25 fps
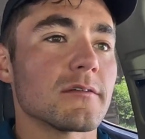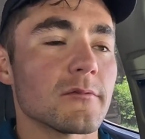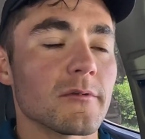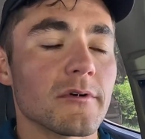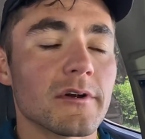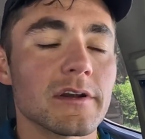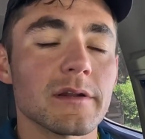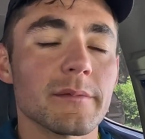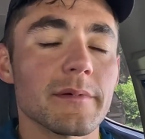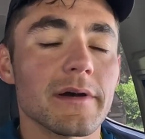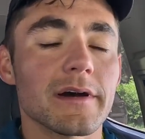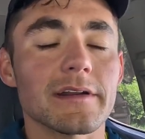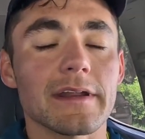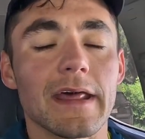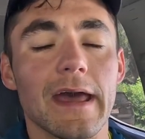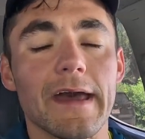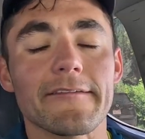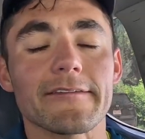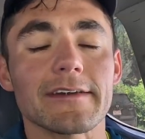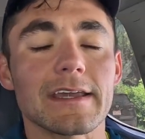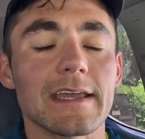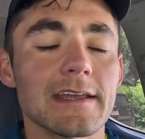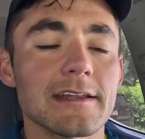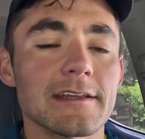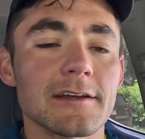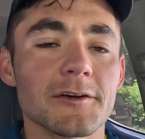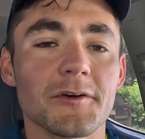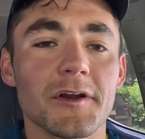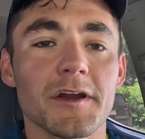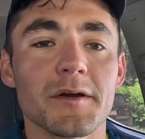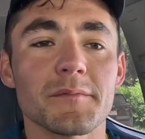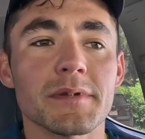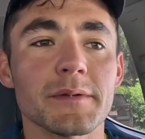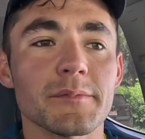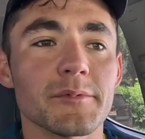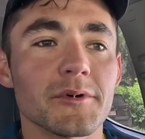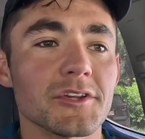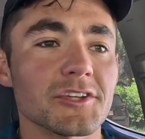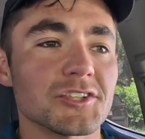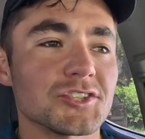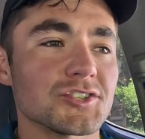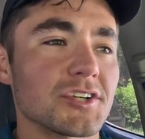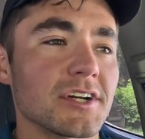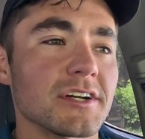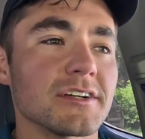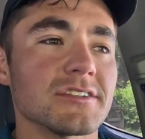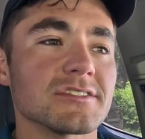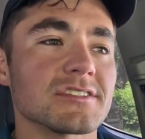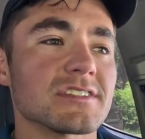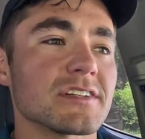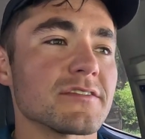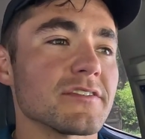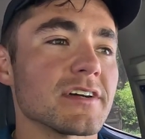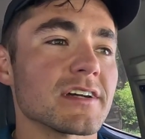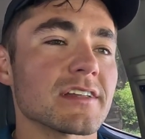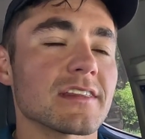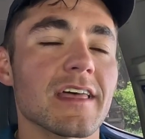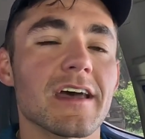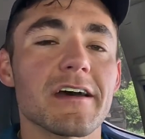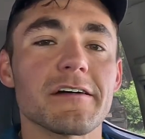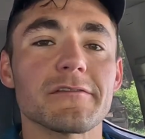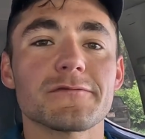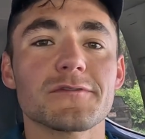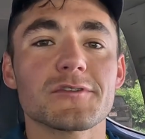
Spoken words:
worrying about navigating around people on the trail and stuff like that.